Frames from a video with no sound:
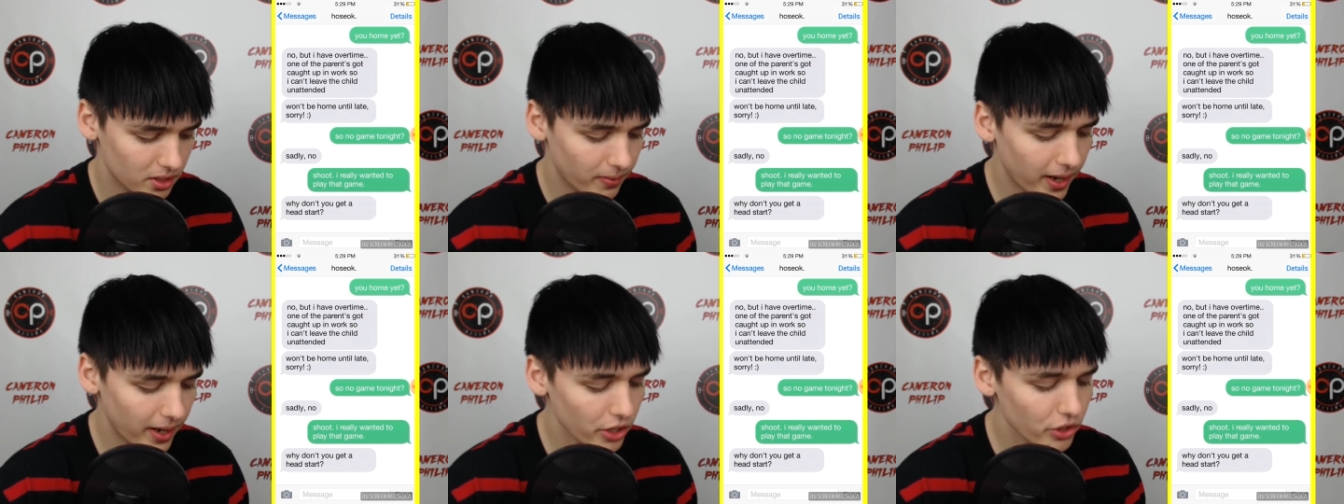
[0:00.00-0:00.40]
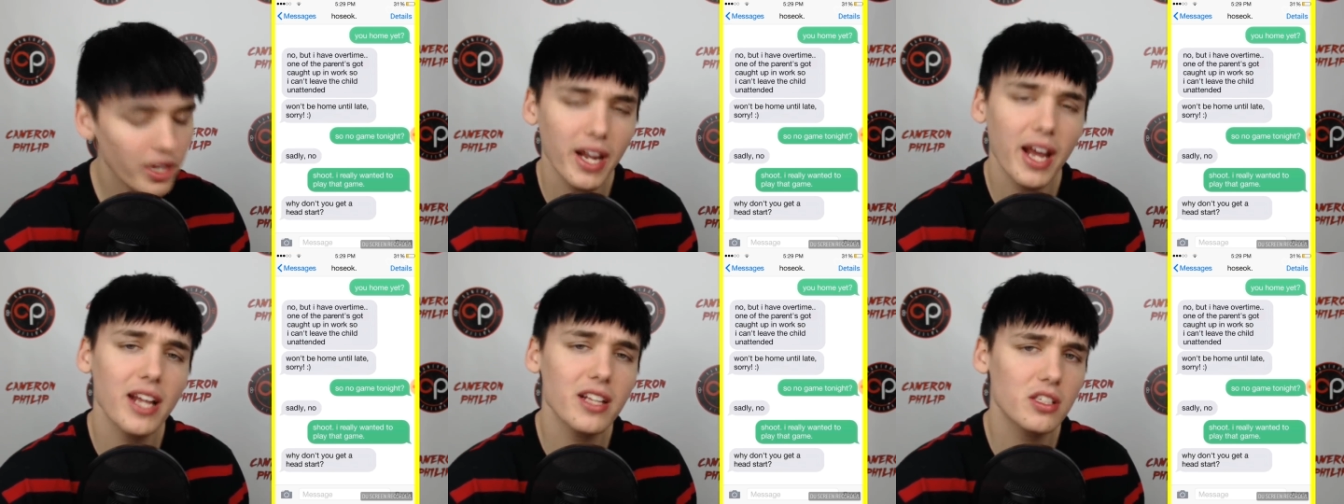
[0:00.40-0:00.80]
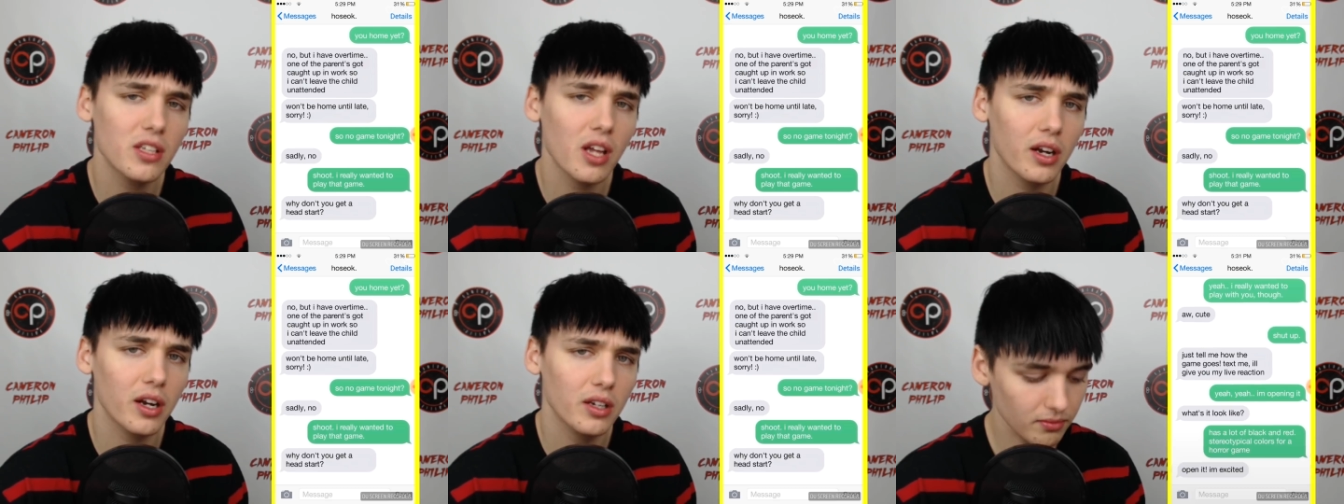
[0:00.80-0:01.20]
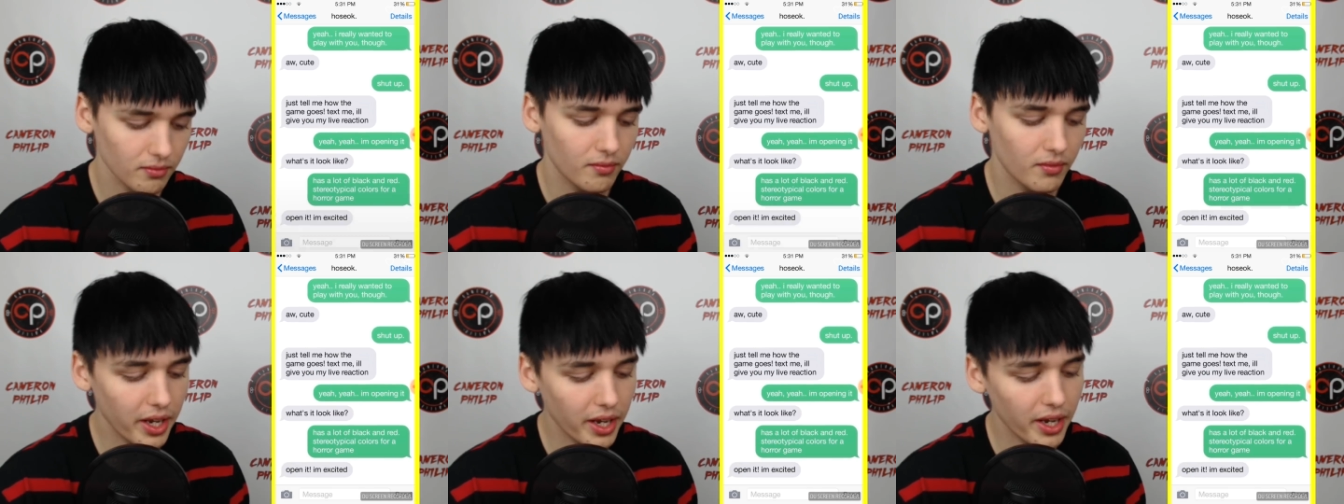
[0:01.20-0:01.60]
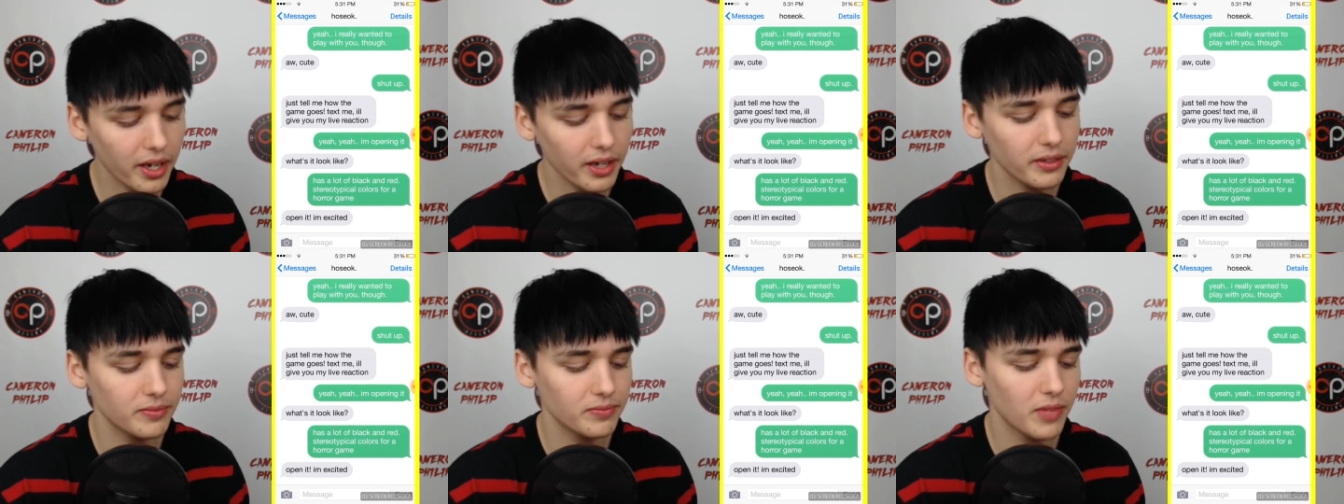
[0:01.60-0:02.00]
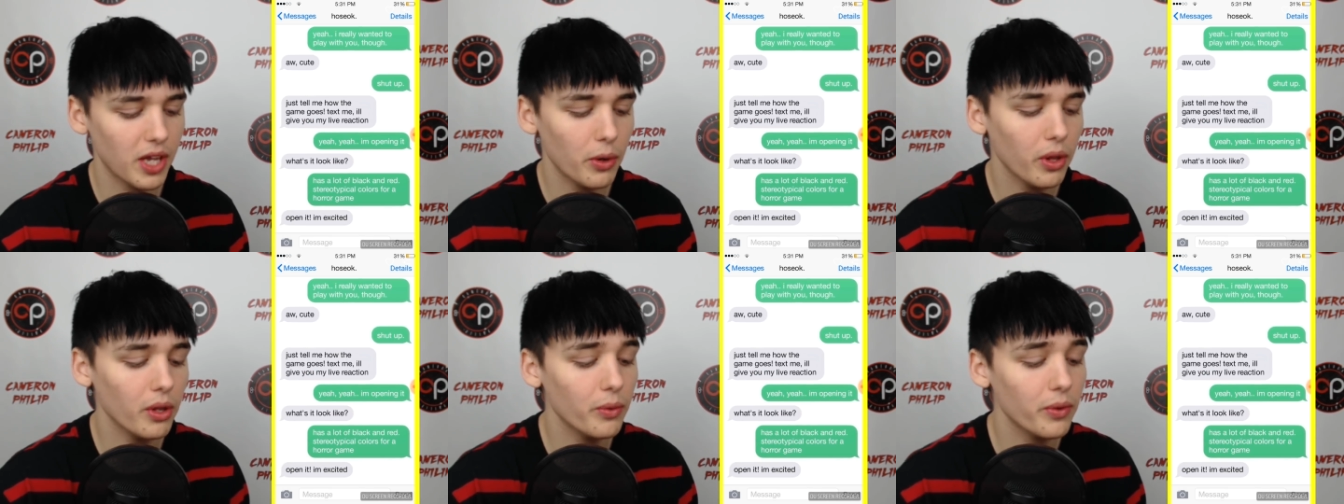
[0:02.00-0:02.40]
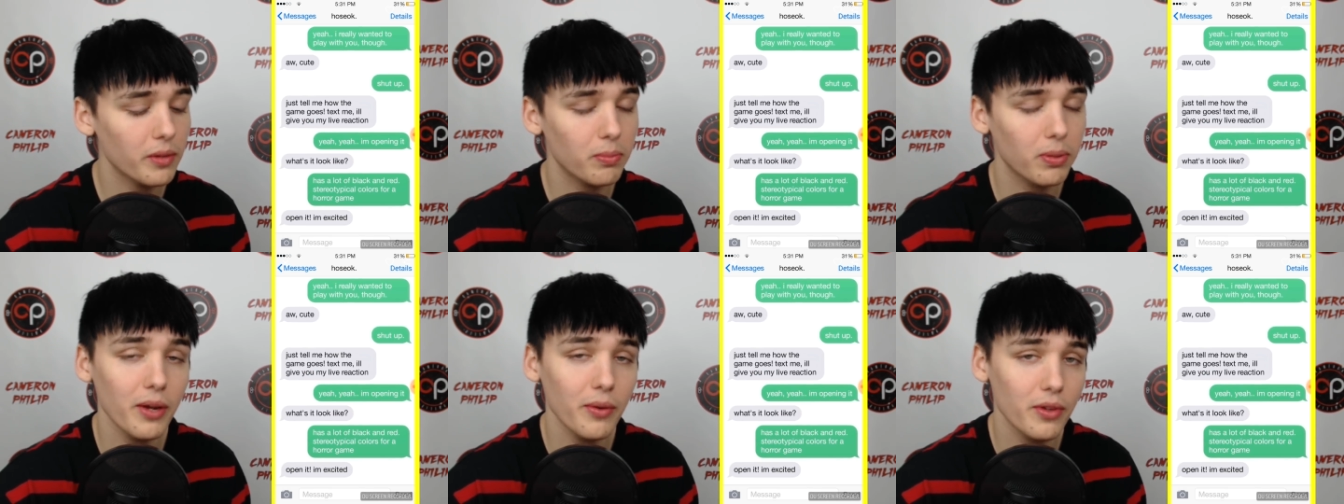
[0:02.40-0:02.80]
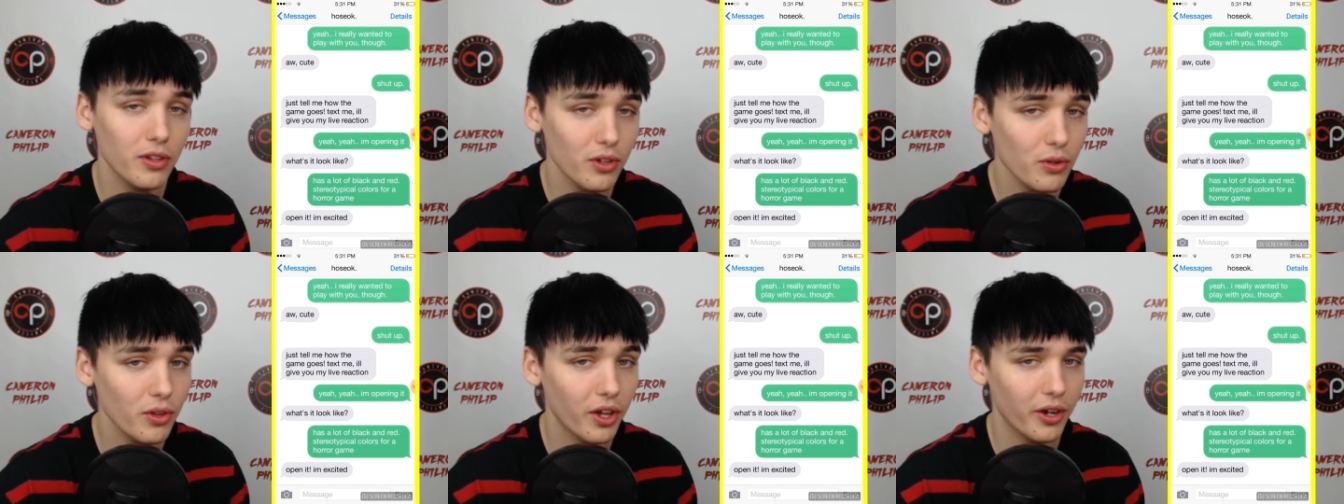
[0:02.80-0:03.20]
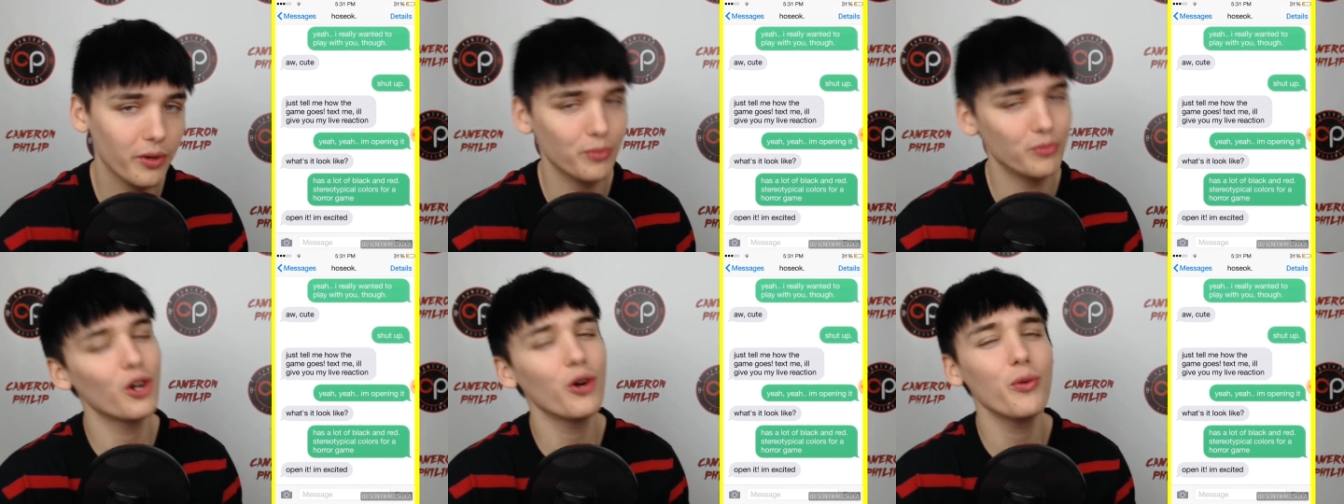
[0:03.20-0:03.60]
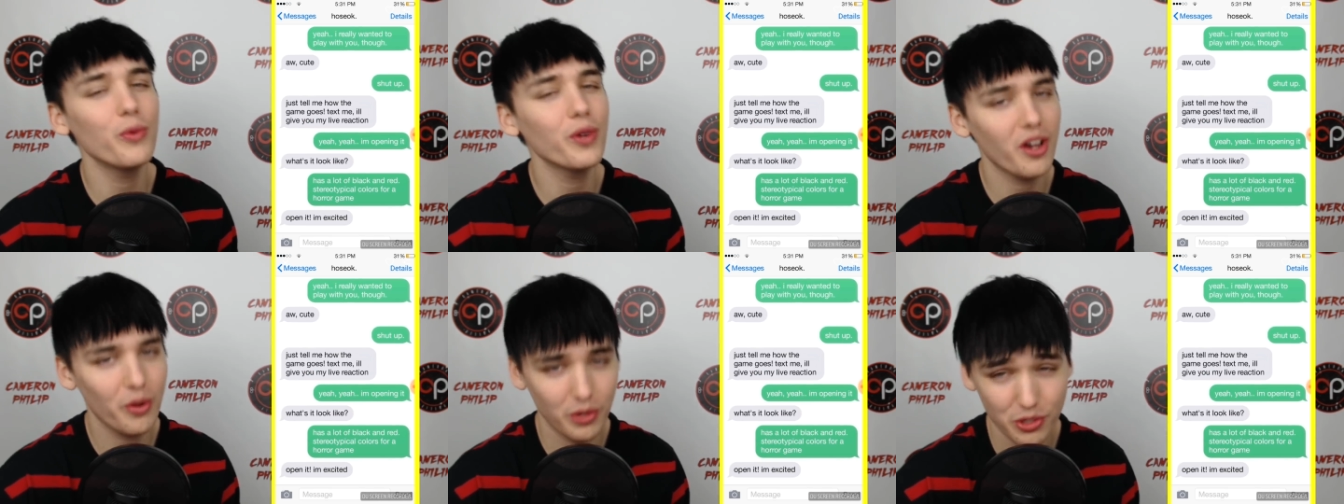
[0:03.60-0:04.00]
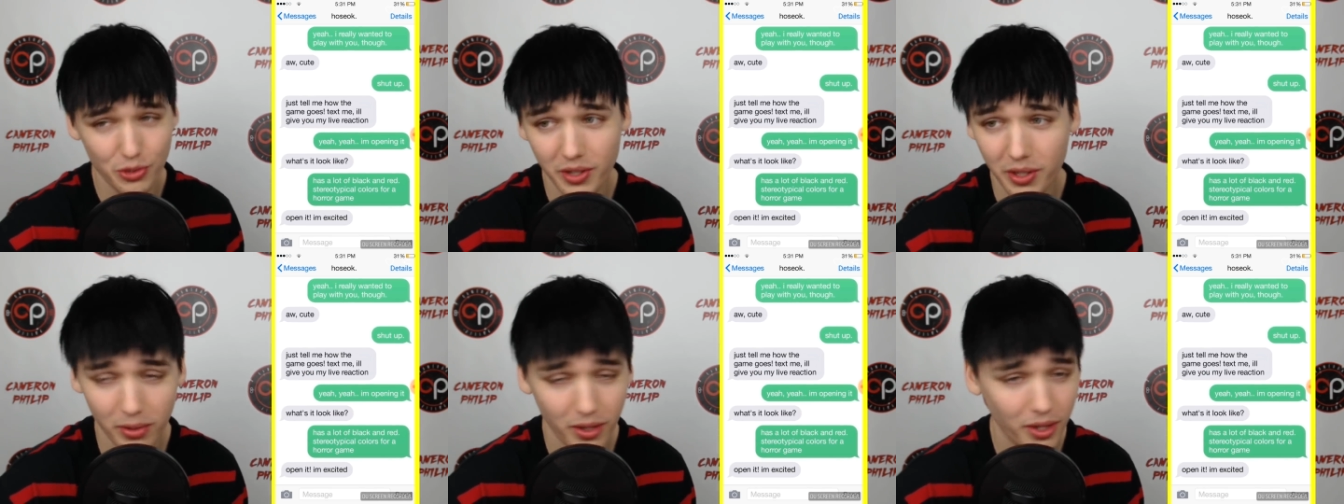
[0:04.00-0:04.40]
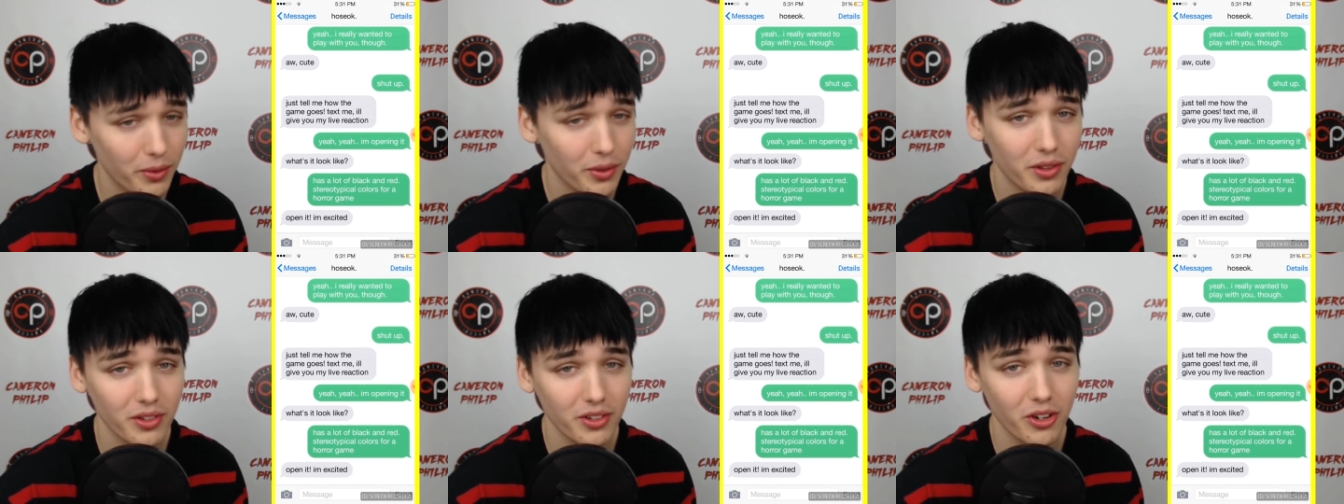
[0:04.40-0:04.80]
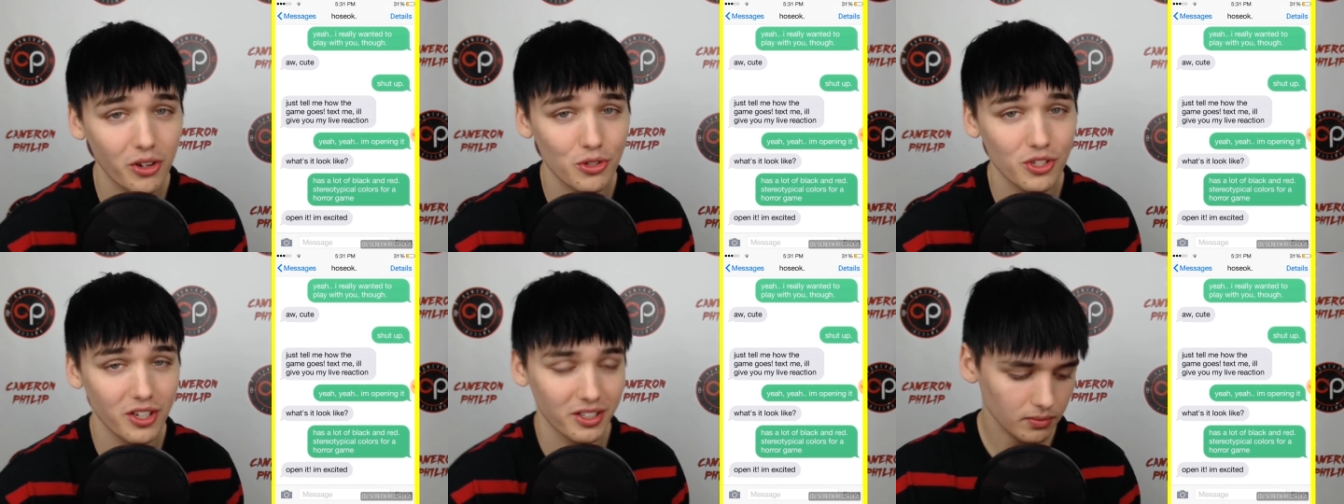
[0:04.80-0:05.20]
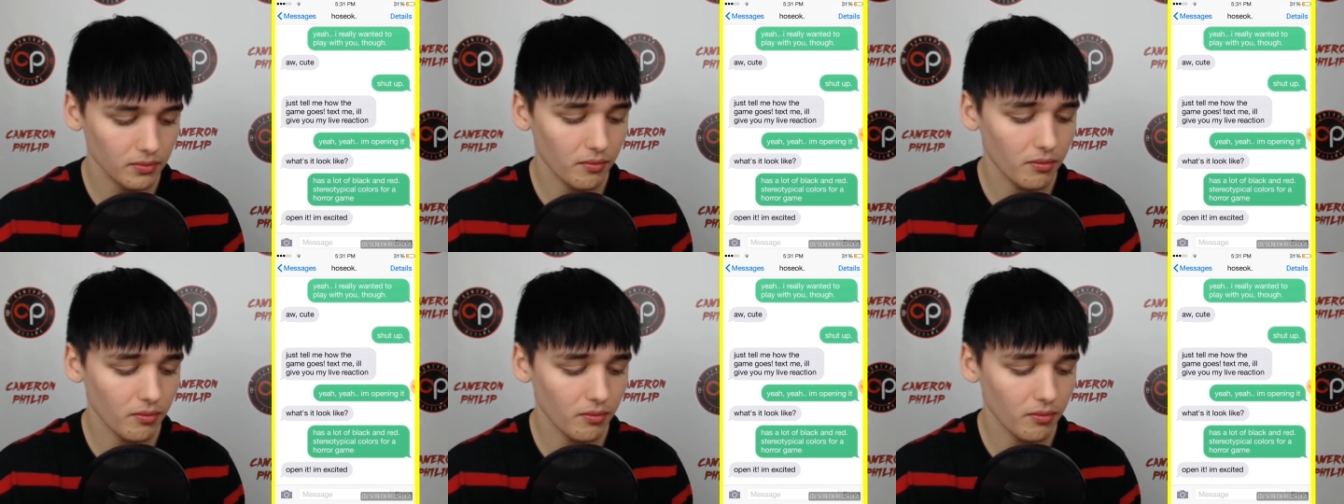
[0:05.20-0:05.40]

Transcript: Why don't you get a head start? Yeah, I really wanted to play with you though. Don't we all wish we could play with Hoseok?